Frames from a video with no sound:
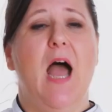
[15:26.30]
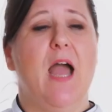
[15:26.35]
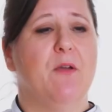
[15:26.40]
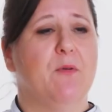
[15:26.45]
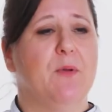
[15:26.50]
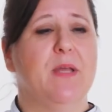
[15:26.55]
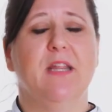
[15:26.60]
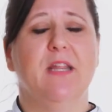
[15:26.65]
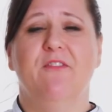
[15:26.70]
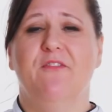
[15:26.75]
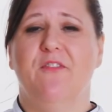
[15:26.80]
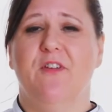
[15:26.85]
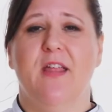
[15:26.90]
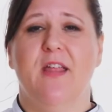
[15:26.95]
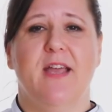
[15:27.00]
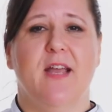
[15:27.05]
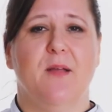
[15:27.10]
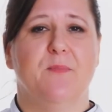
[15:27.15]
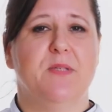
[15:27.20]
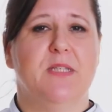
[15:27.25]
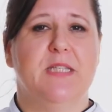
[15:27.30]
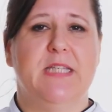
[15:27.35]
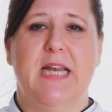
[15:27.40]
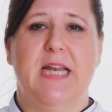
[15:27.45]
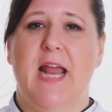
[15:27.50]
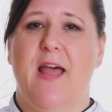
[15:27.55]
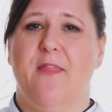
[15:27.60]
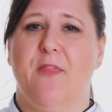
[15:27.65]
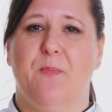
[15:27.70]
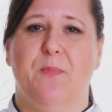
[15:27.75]
I really feel like I'm
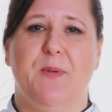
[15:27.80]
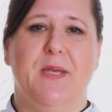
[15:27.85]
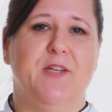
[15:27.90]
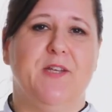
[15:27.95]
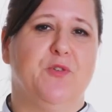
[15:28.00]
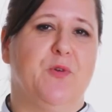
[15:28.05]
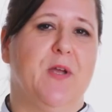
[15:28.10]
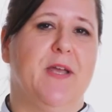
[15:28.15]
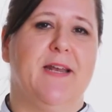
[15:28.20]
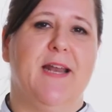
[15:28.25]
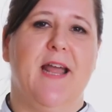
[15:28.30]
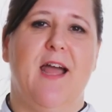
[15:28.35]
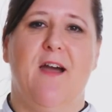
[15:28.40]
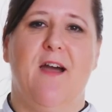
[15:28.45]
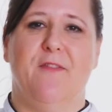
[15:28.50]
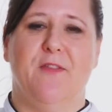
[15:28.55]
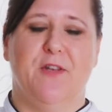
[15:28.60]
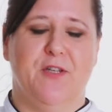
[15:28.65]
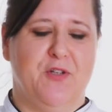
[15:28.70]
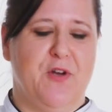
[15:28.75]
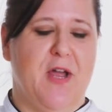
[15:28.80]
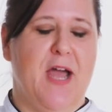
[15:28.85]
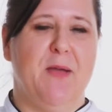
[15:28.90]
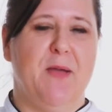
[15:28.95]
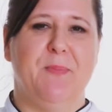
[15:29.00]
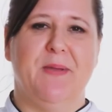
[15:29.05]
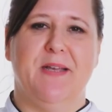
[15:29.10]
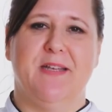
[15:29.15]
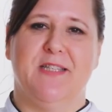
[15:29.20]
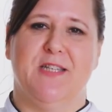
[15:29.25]
sitting on the beach right now in the
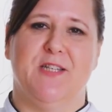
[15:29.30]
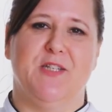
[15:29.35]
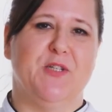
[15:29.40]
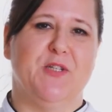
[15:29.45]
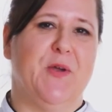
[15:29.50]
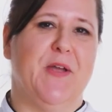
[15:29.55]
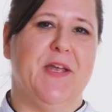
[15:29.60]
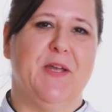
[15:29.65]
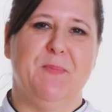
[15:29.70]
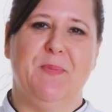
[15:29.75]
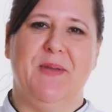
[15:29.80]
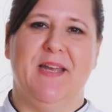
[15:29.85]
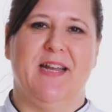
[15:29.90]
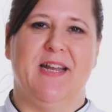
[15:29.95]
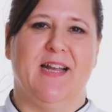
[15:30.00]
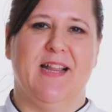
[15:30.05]
tropics enjoying a pina